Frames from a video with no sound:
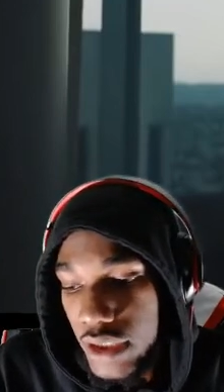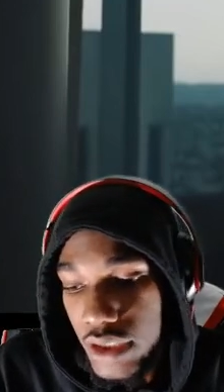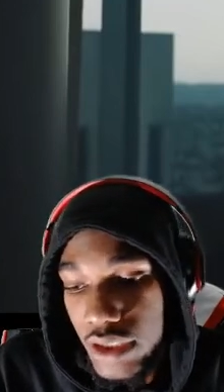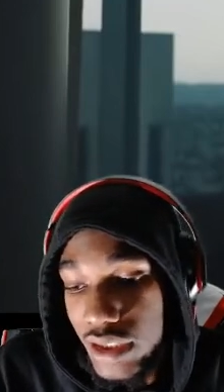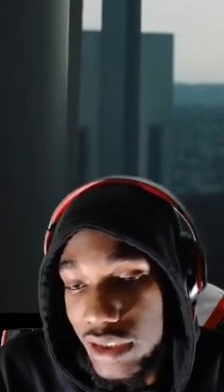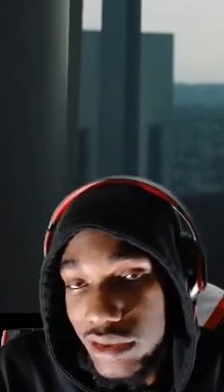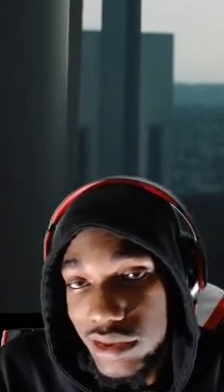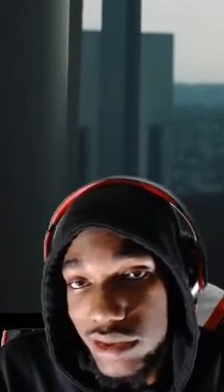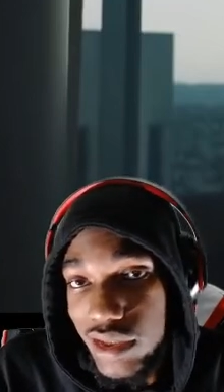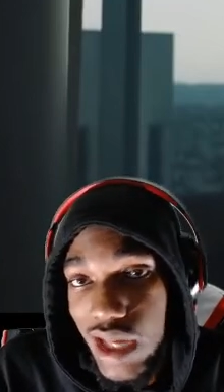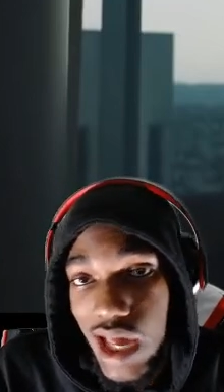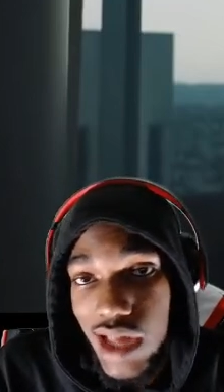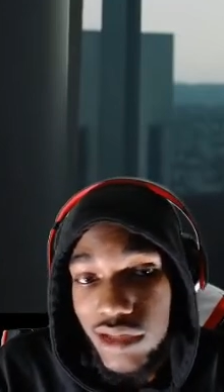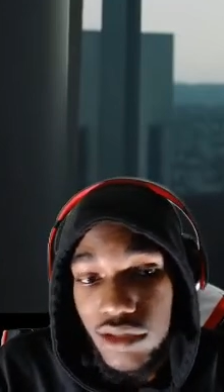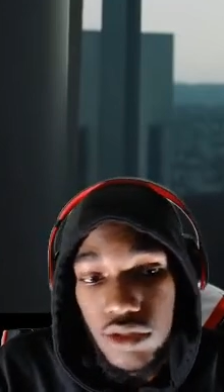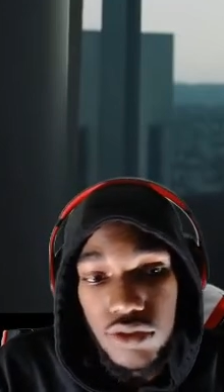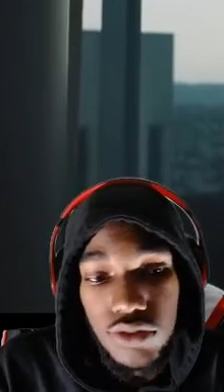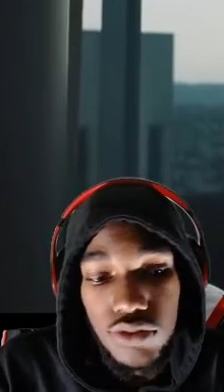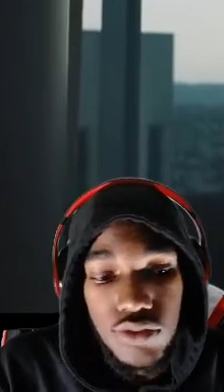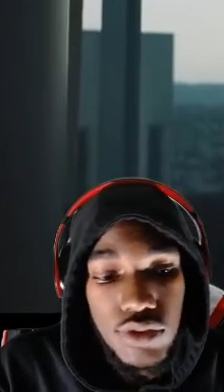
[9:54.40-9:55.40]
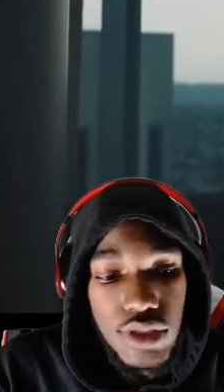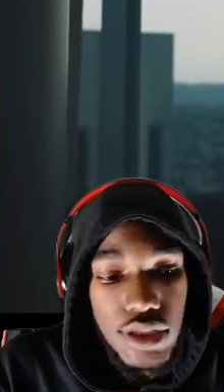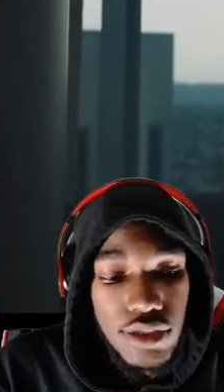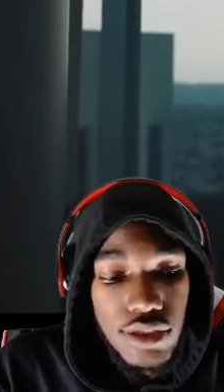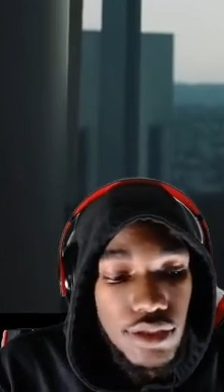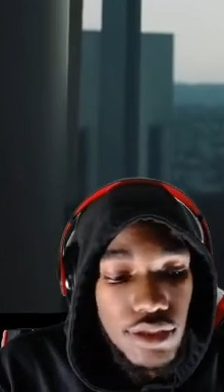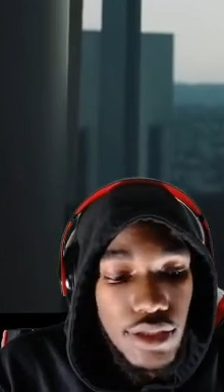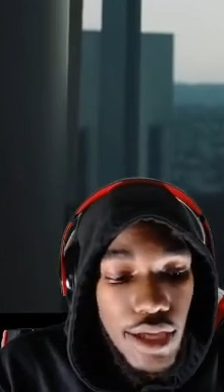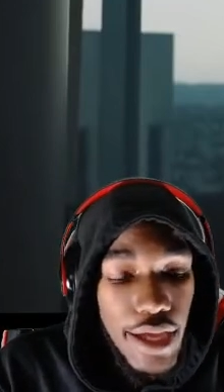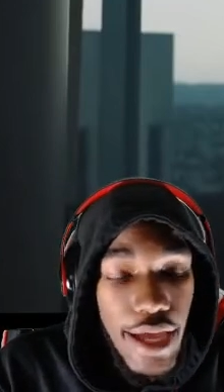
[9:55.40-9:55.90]
it's not no
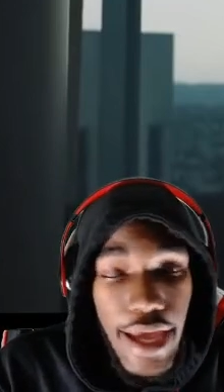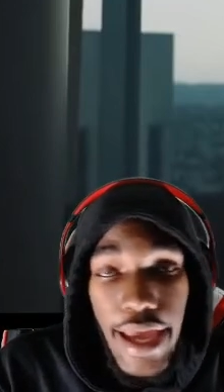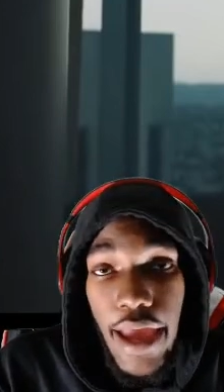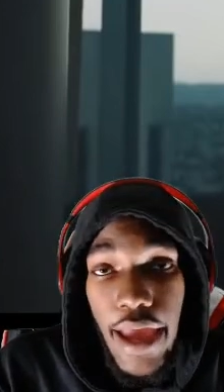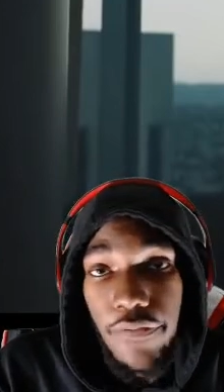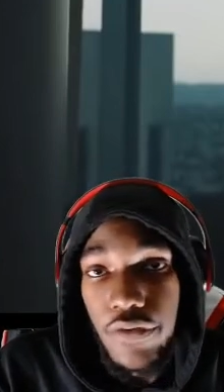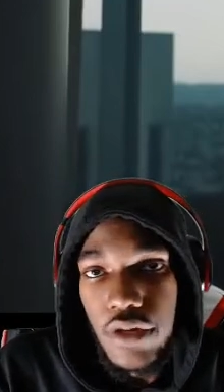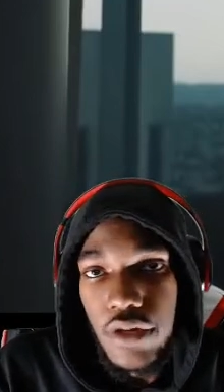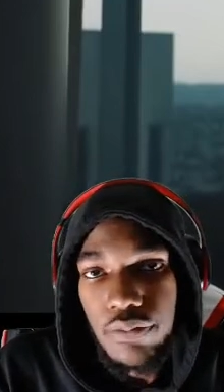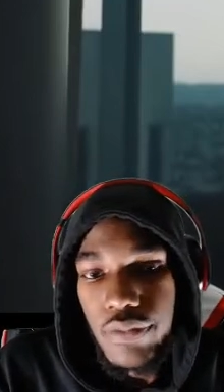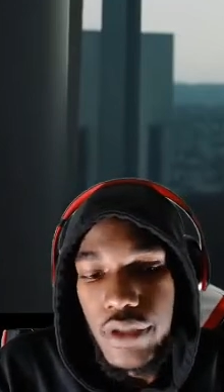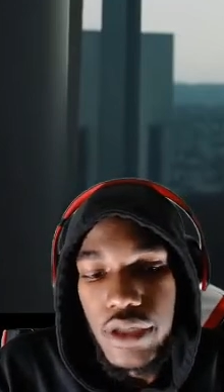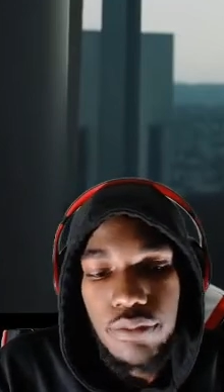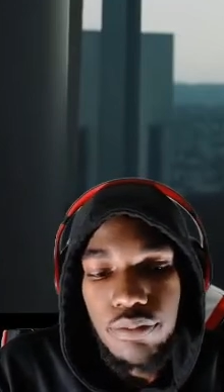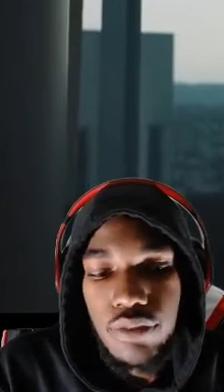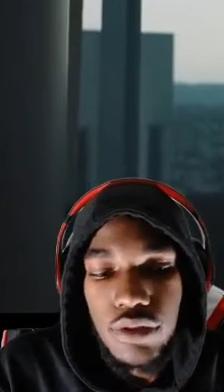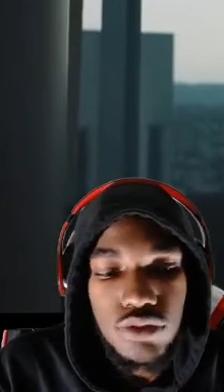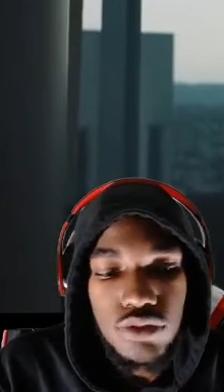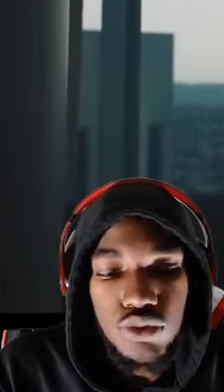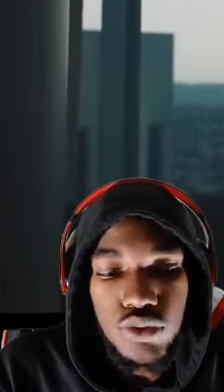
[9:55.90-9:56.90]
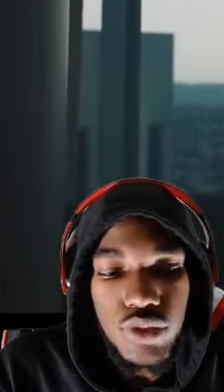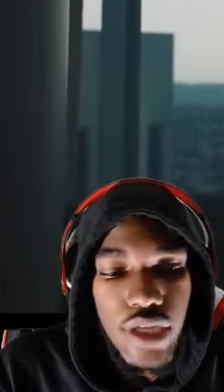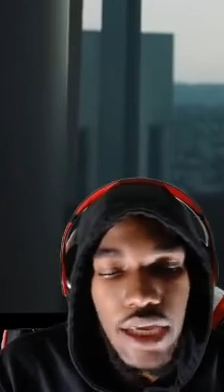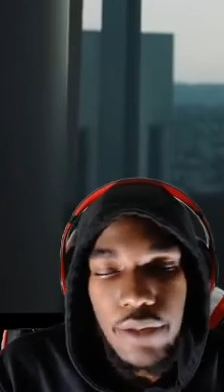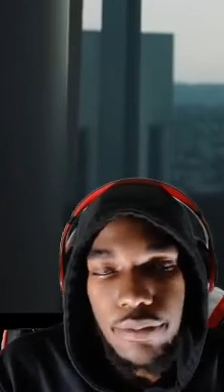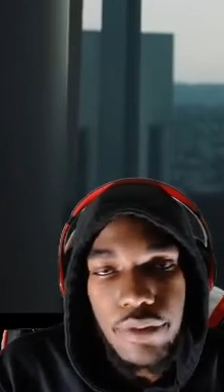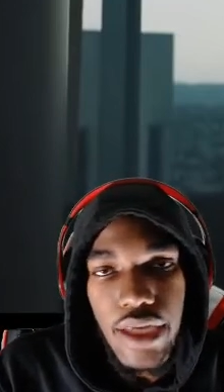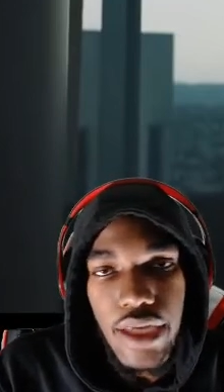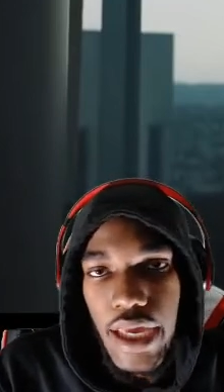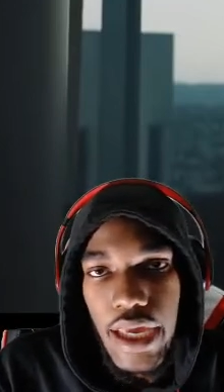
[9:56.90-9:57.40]
half committed, bro. You can't
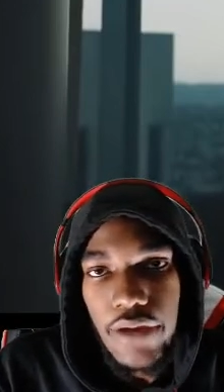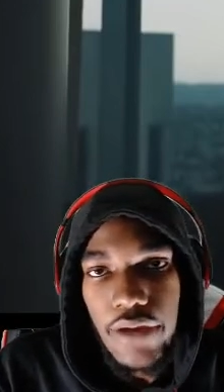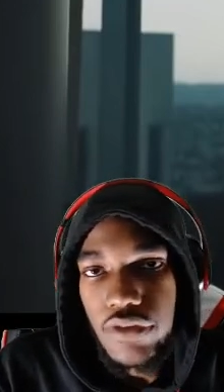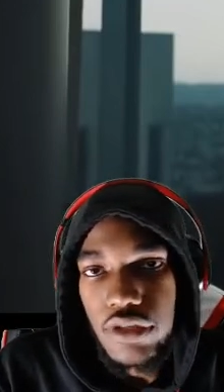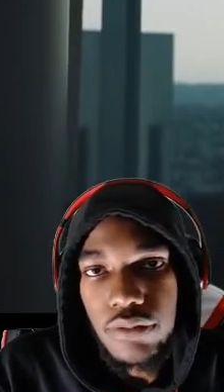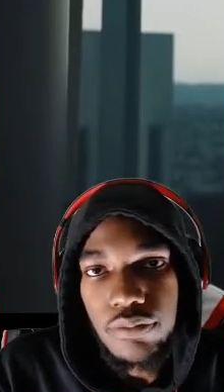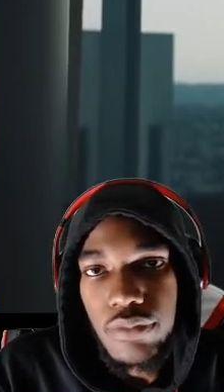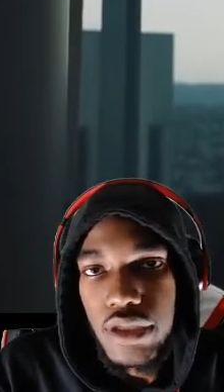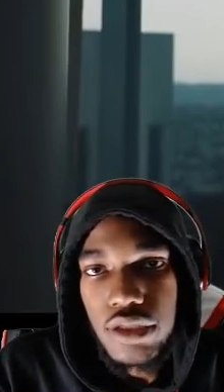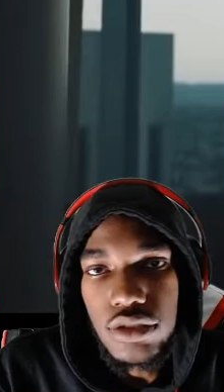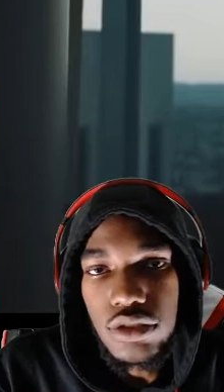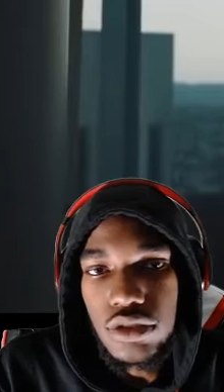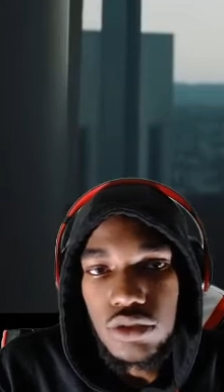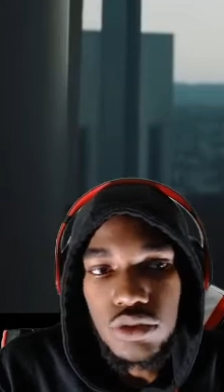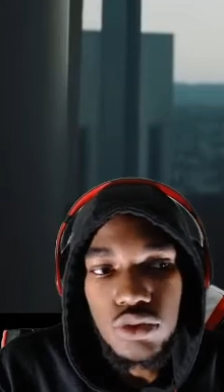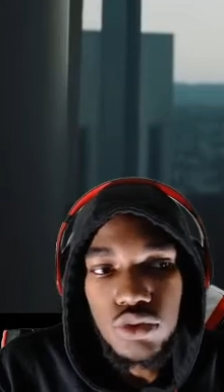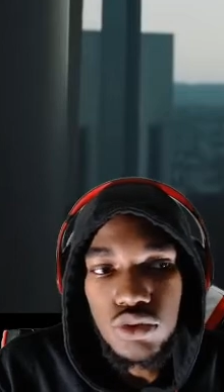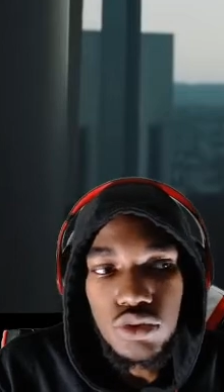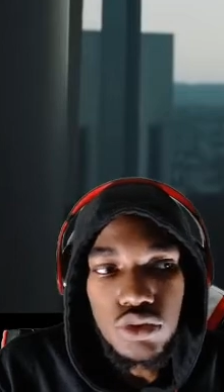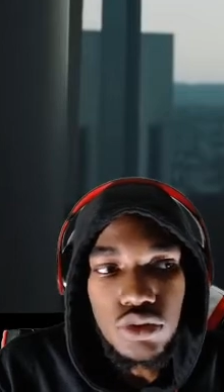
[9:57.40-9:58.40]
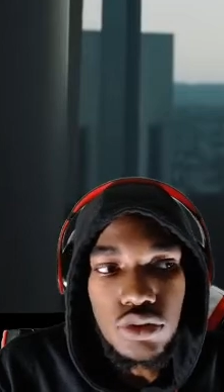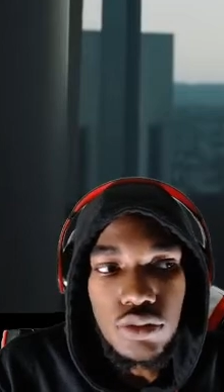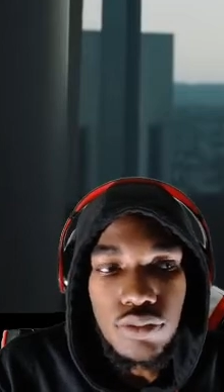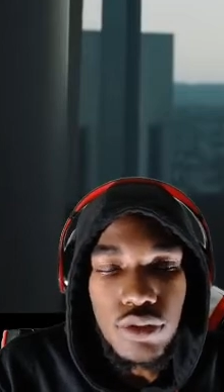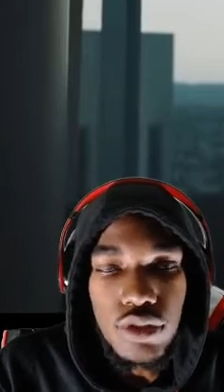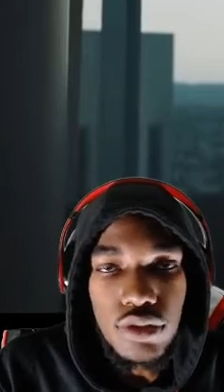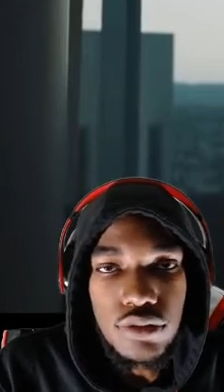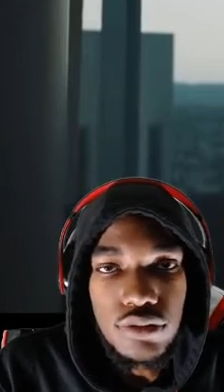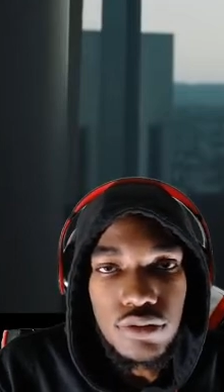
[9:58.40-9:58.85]
be half committed to YouTube, bro.